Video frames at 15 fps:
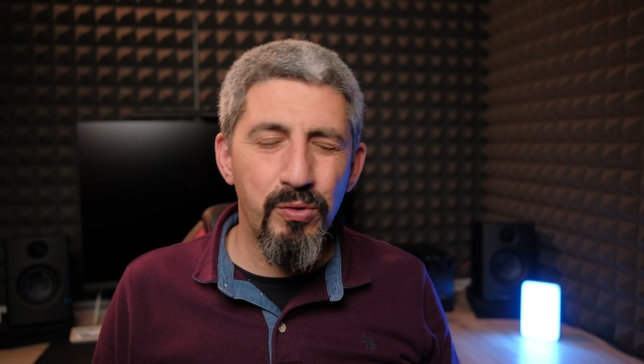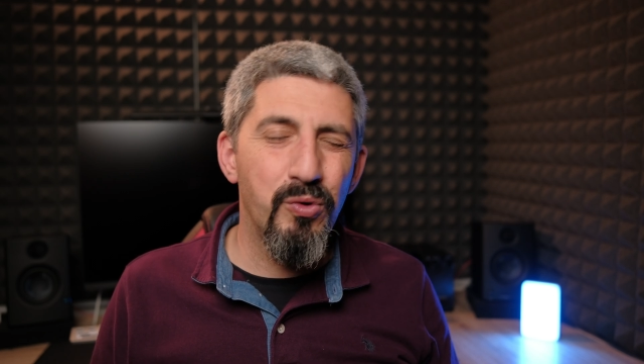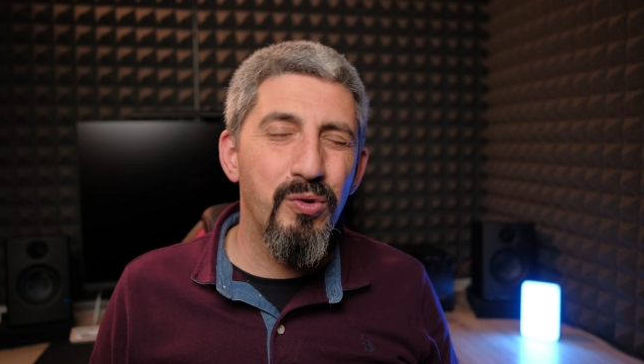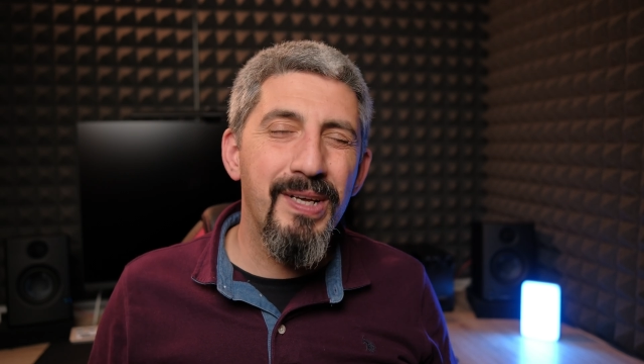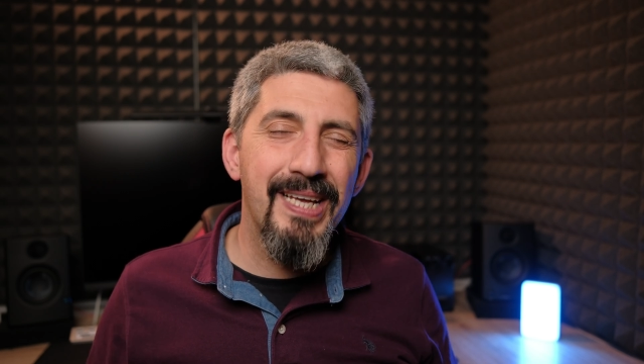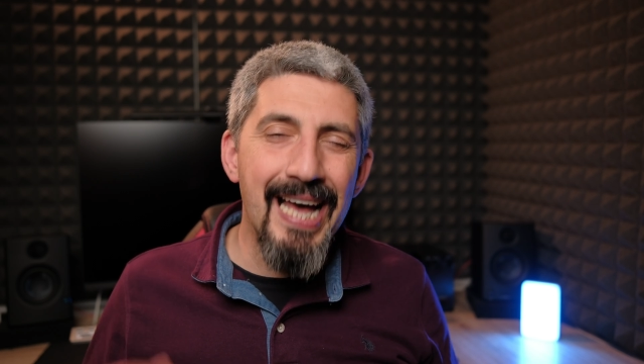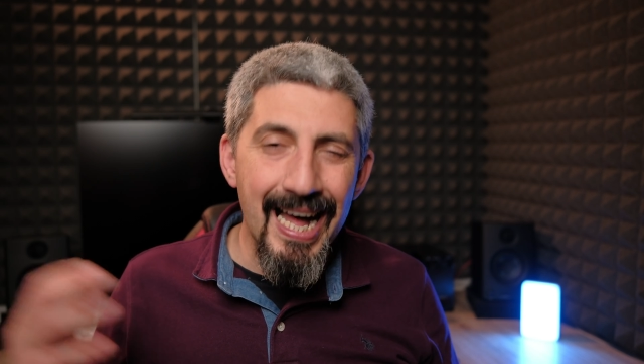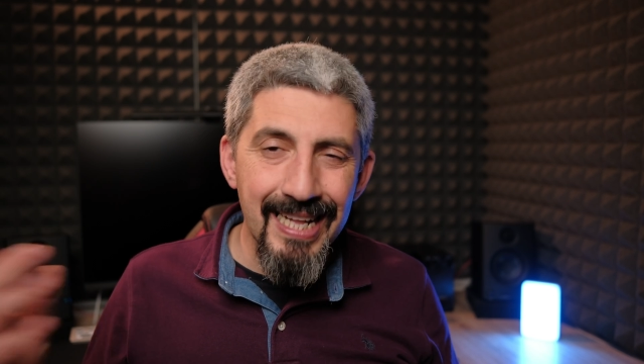you
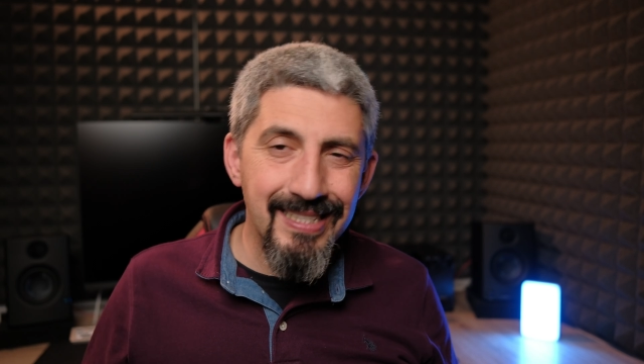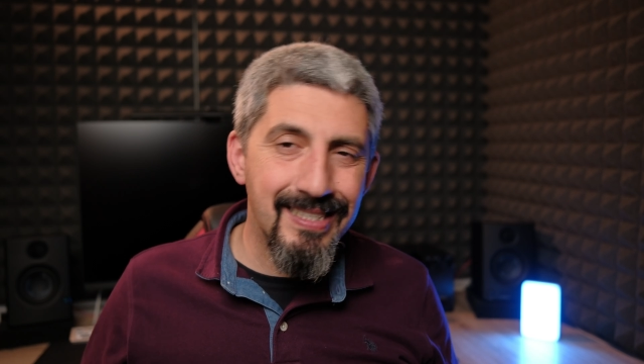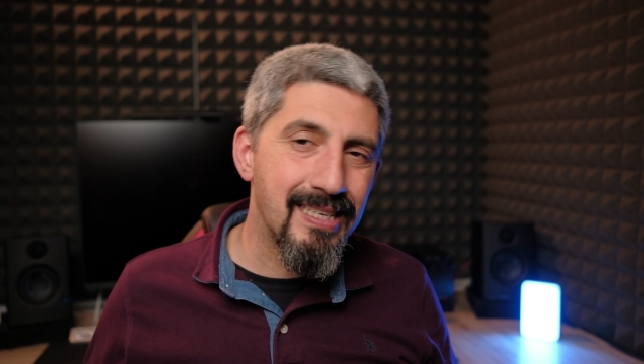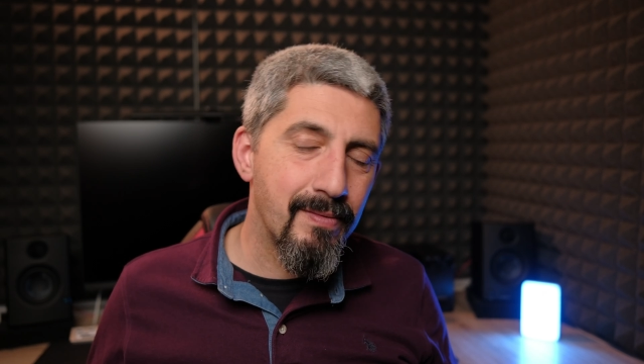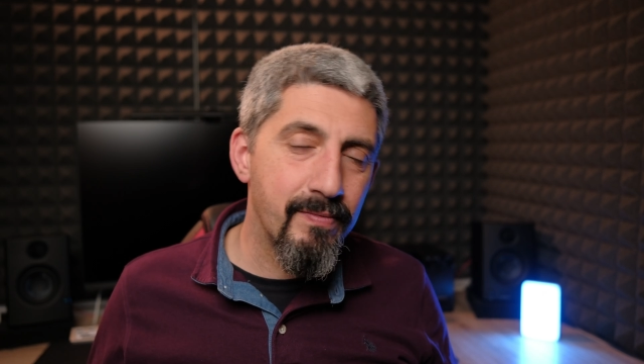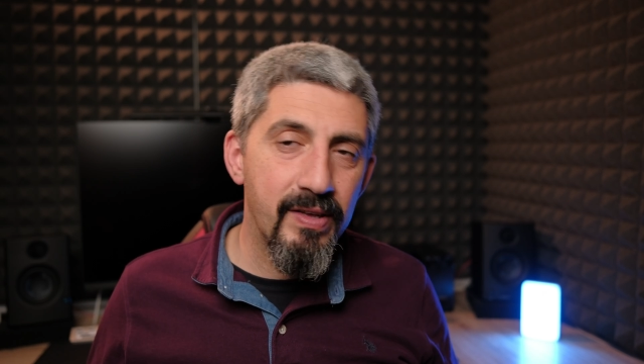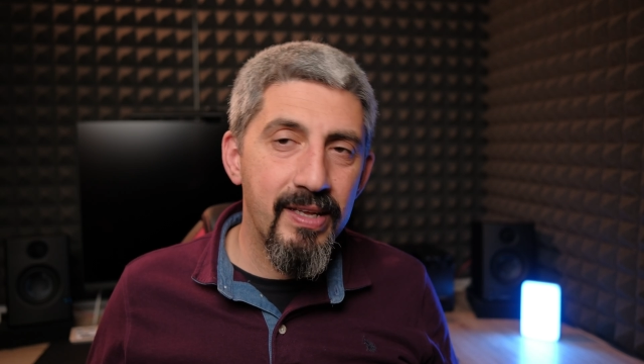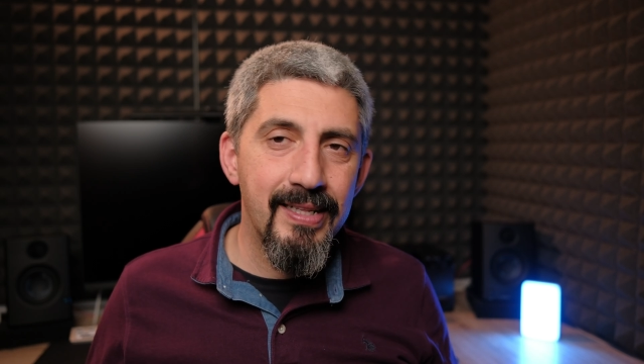got
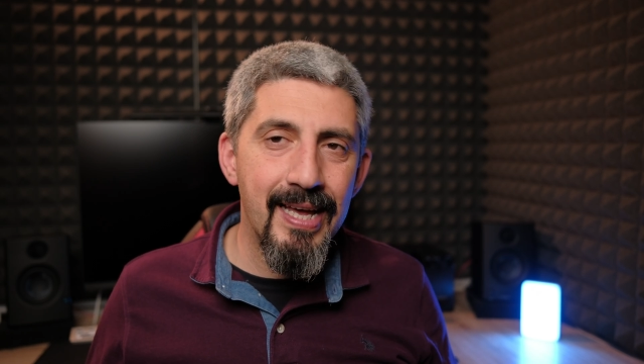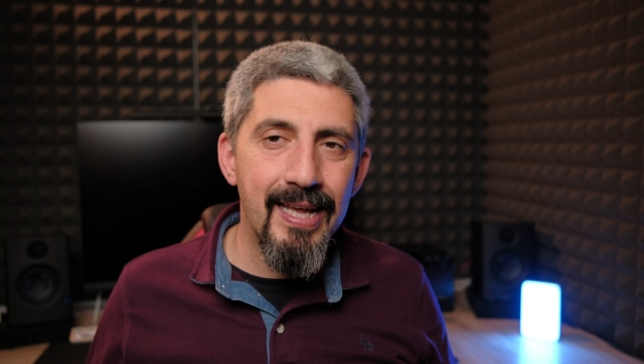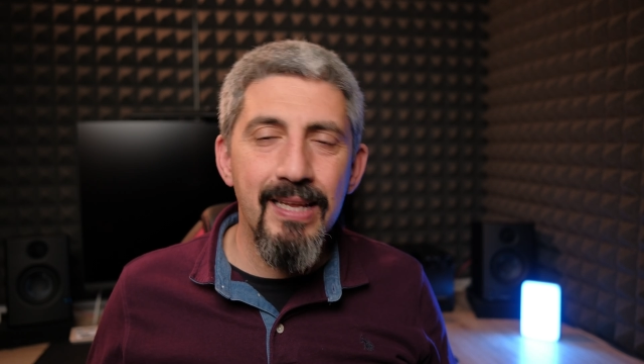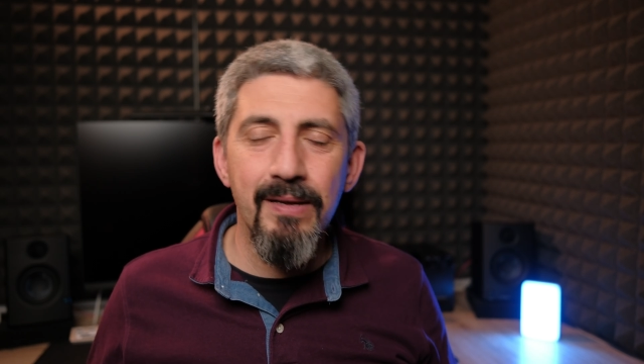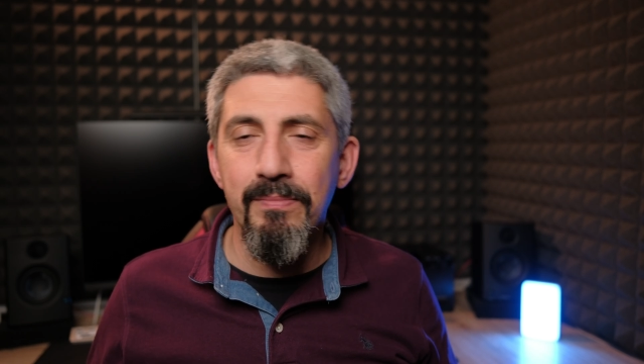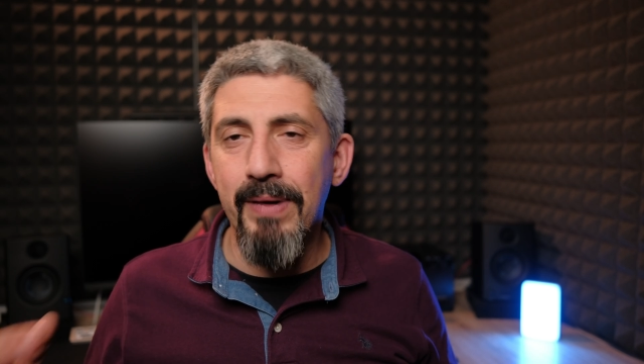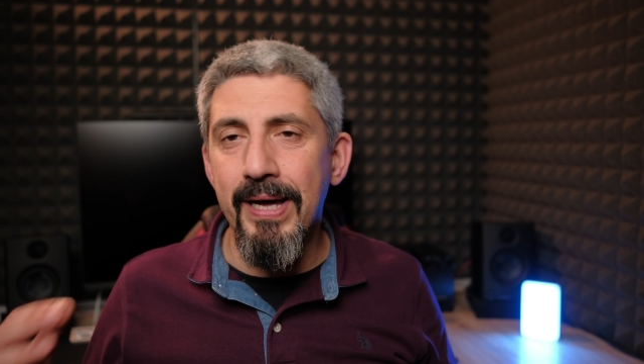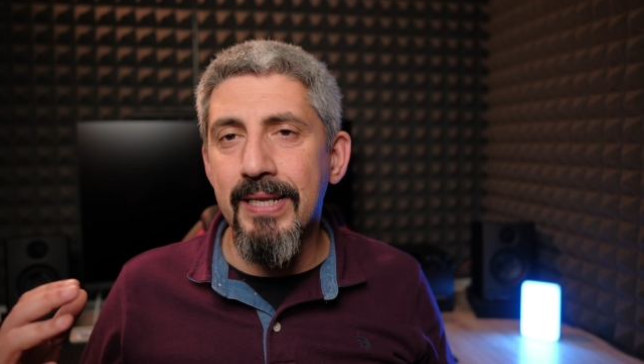some
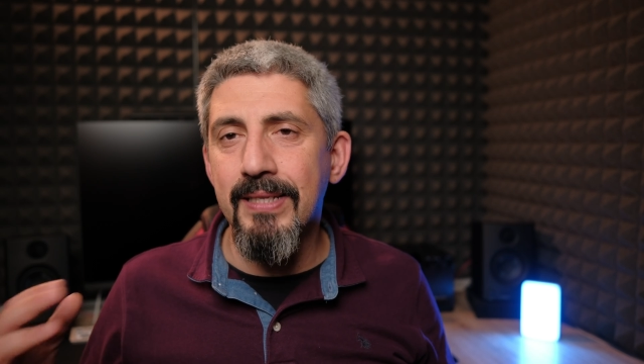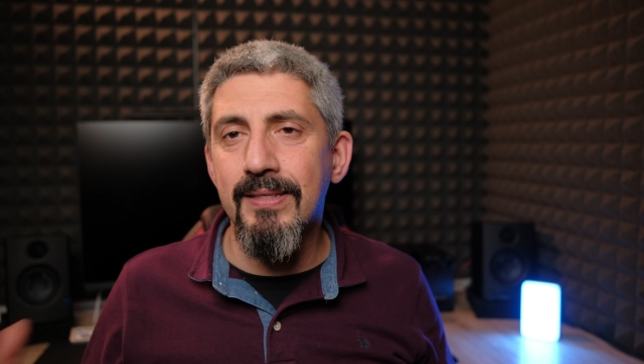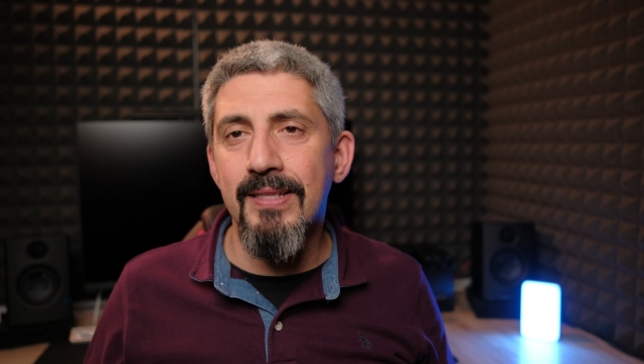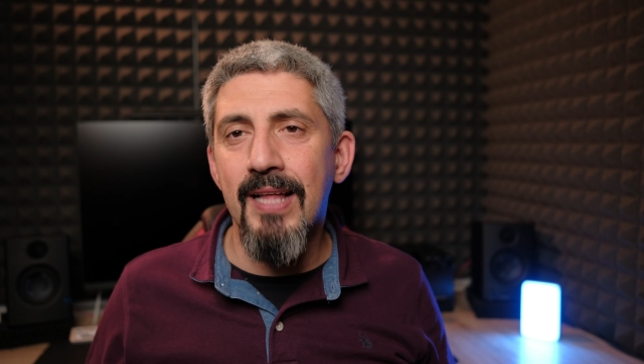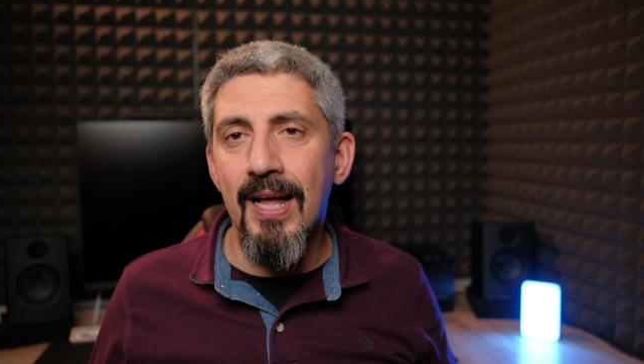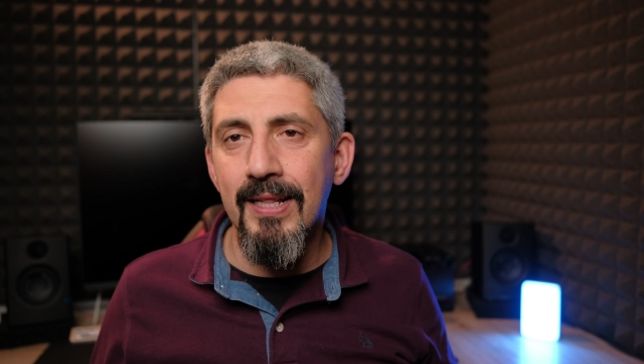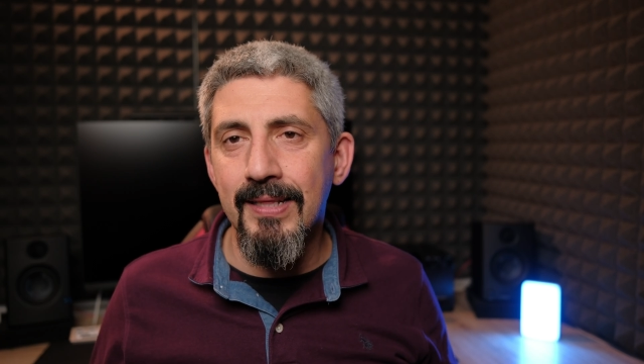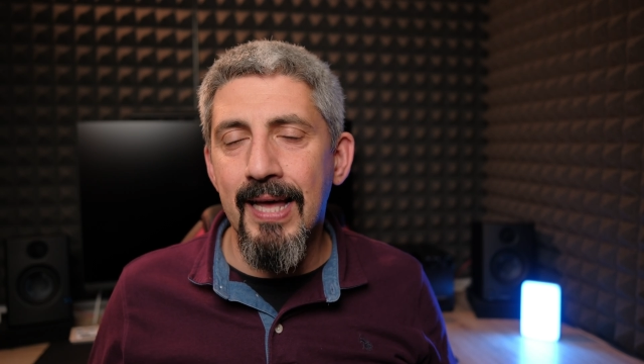vignetting, but it's
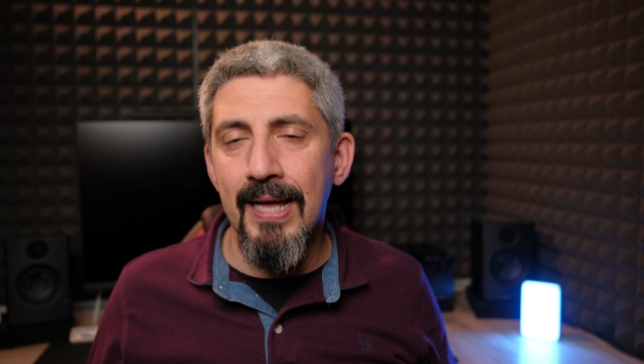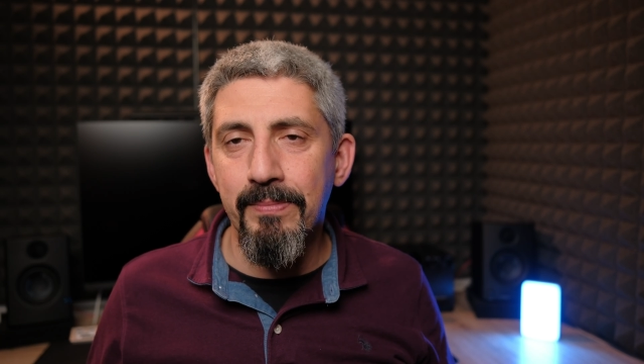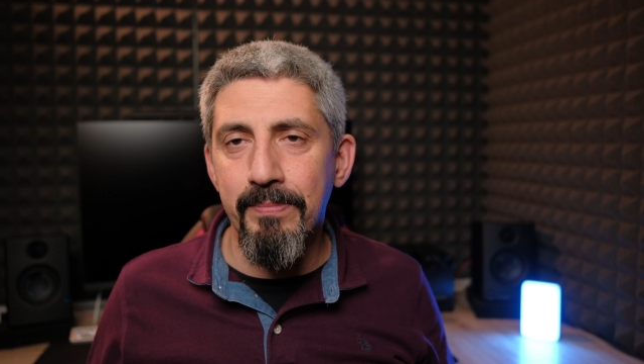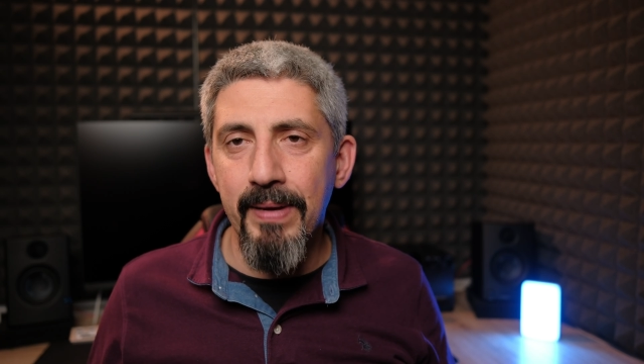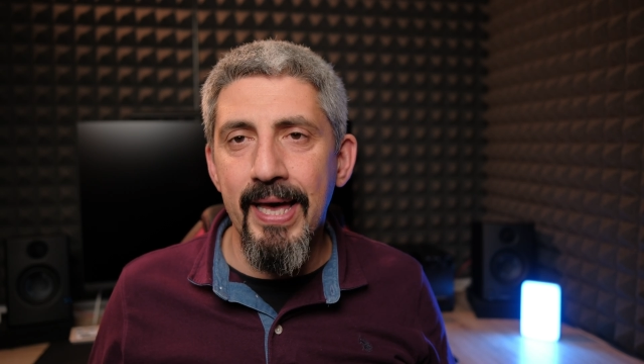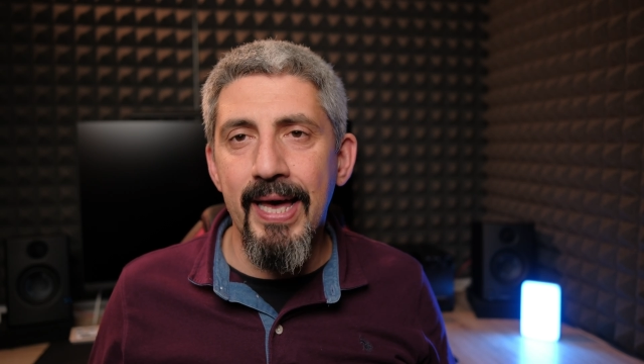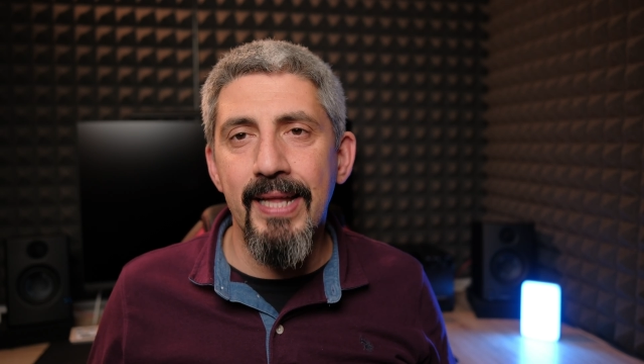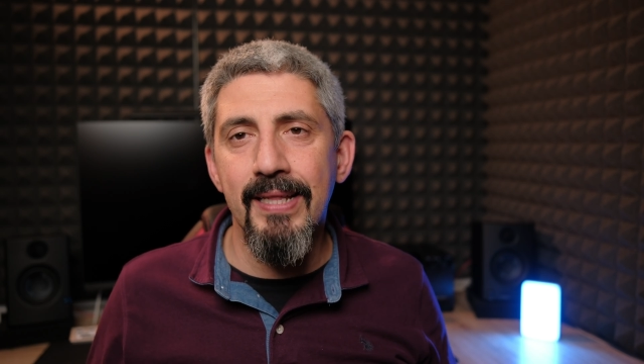not that
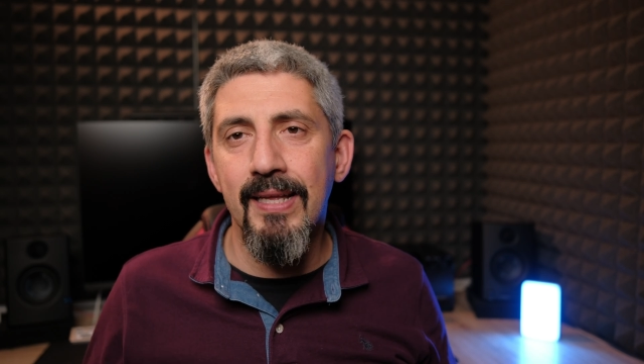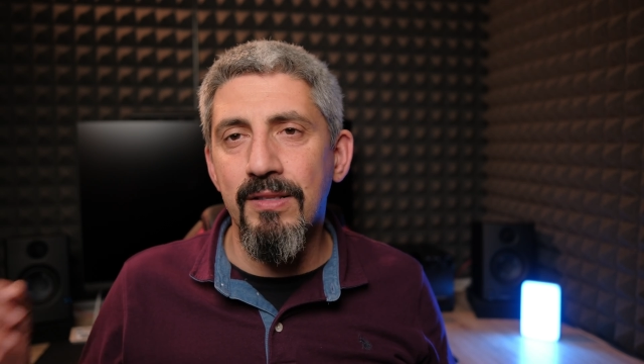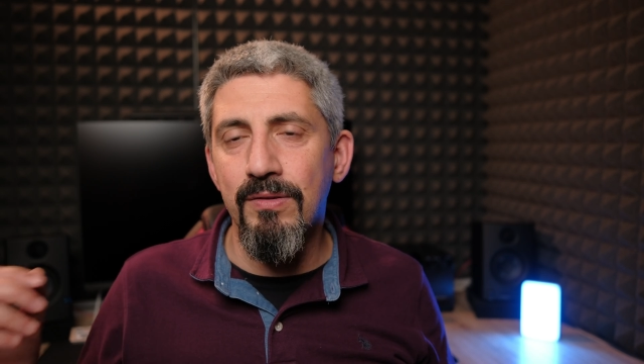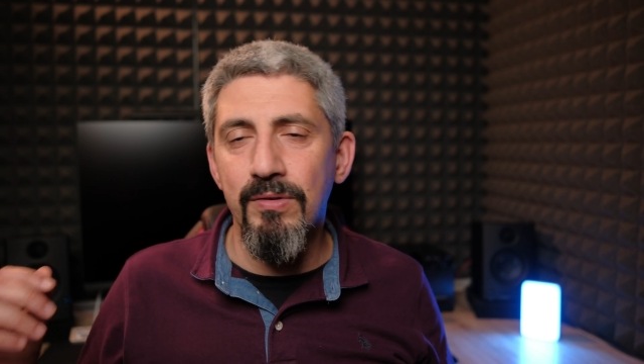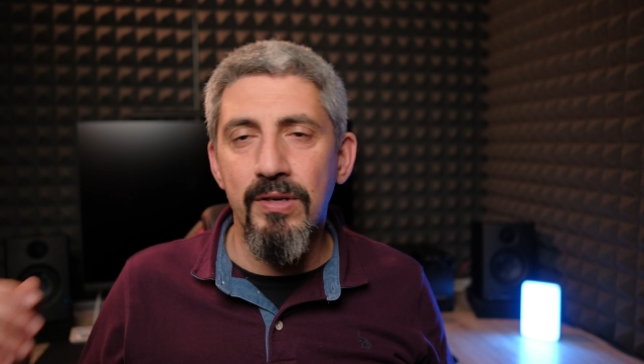bad, and you